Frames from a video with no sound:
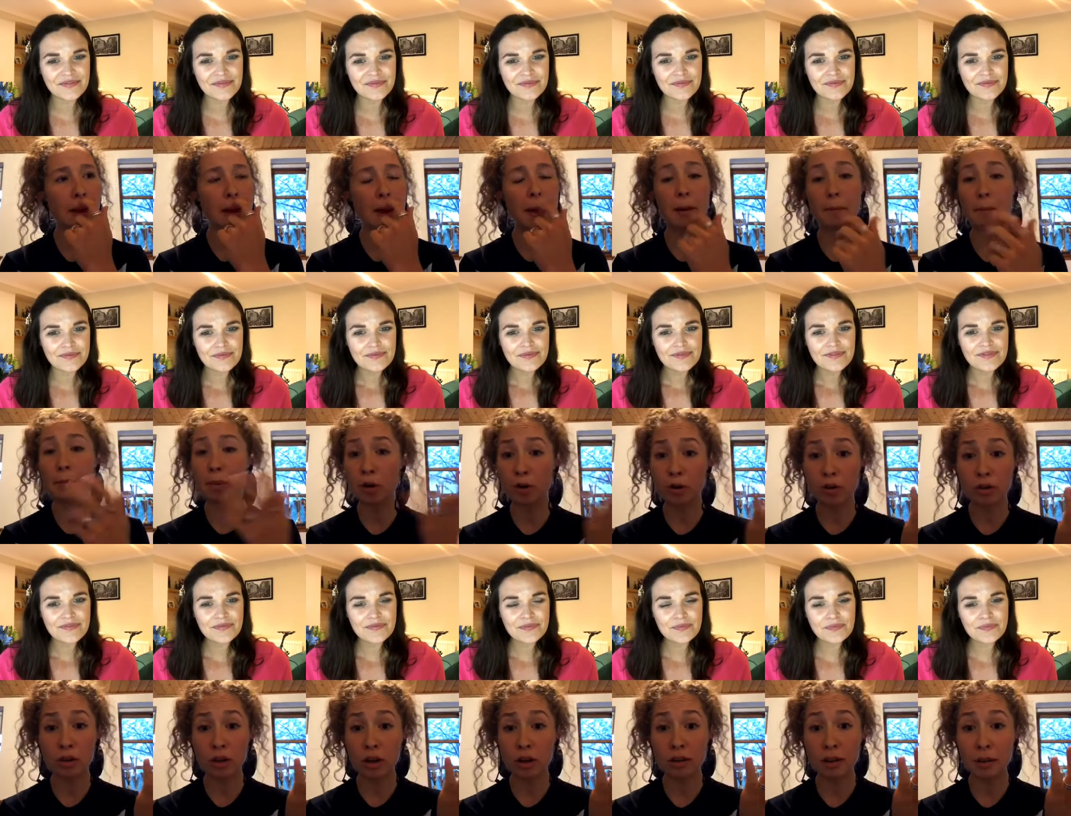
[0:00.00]
Speaker 1: both
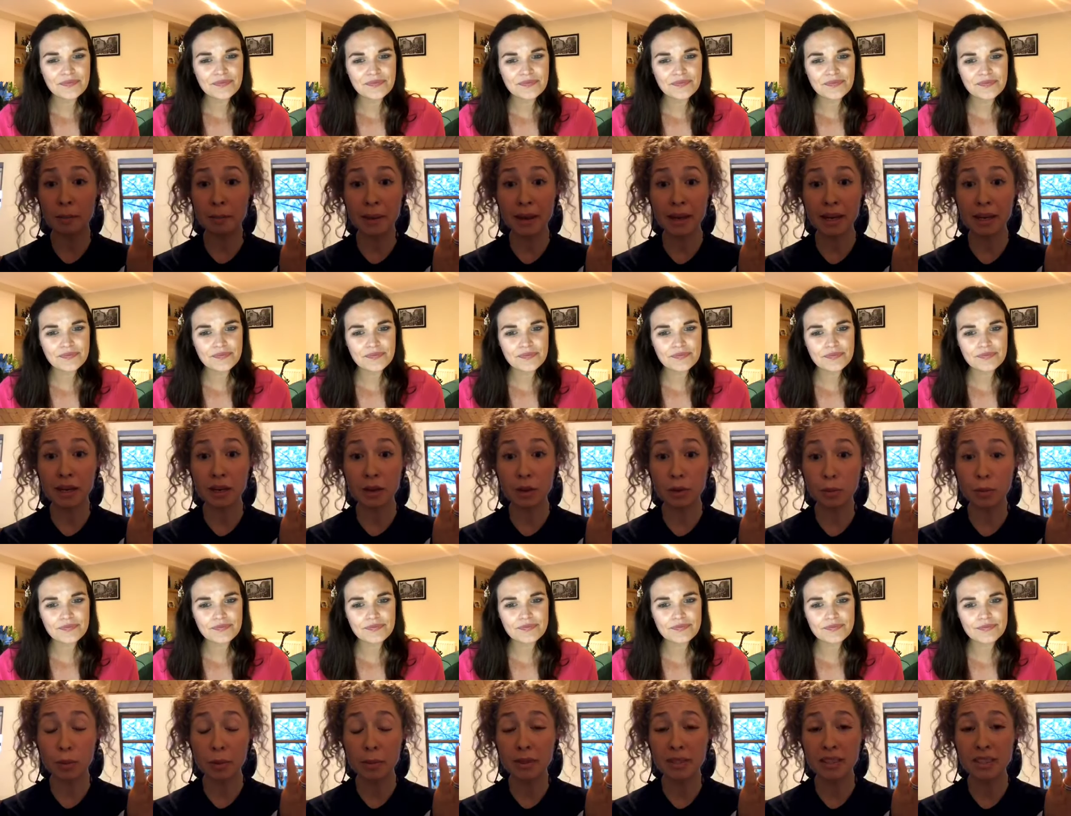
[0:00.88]
on the men and the
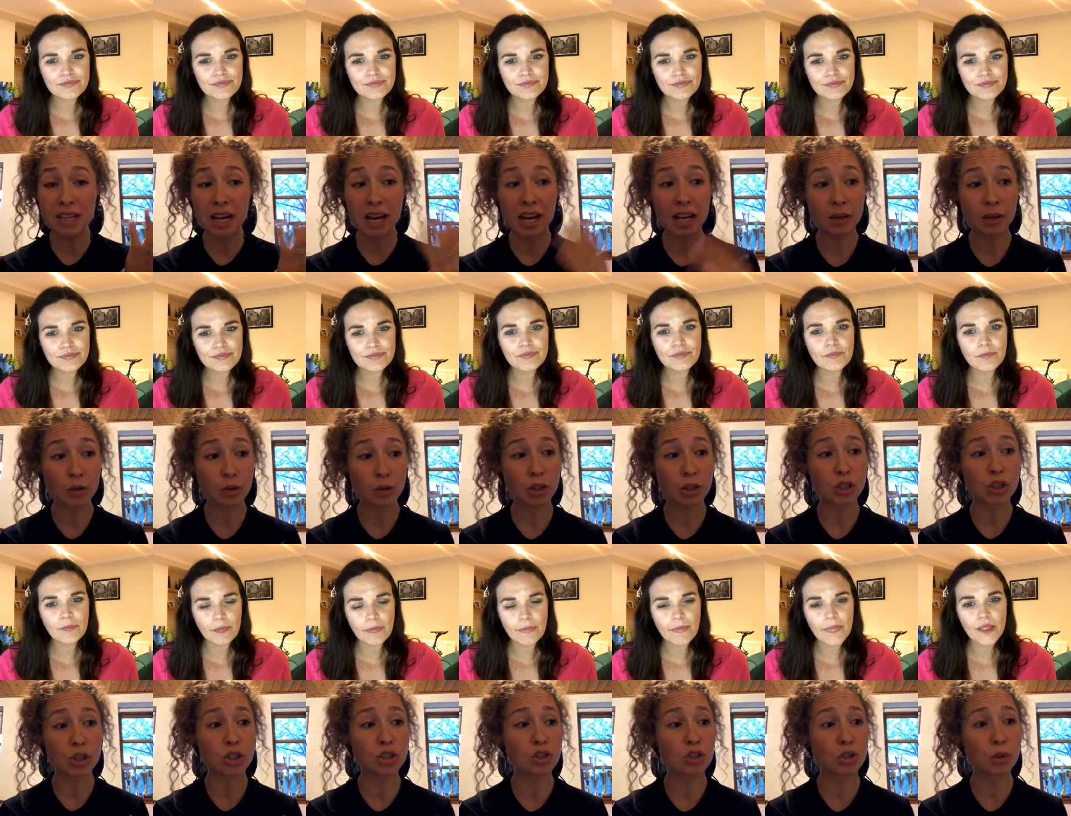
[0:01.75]
women's side, who are just
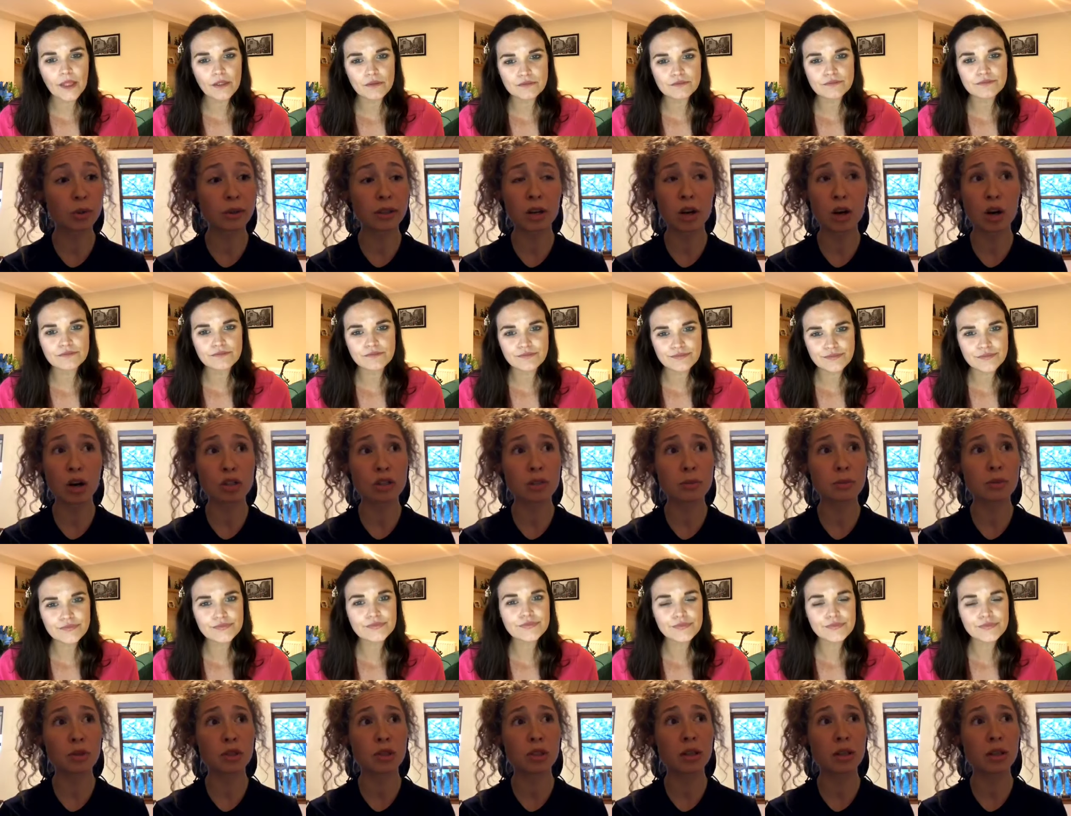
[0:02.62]
doing an awesome job.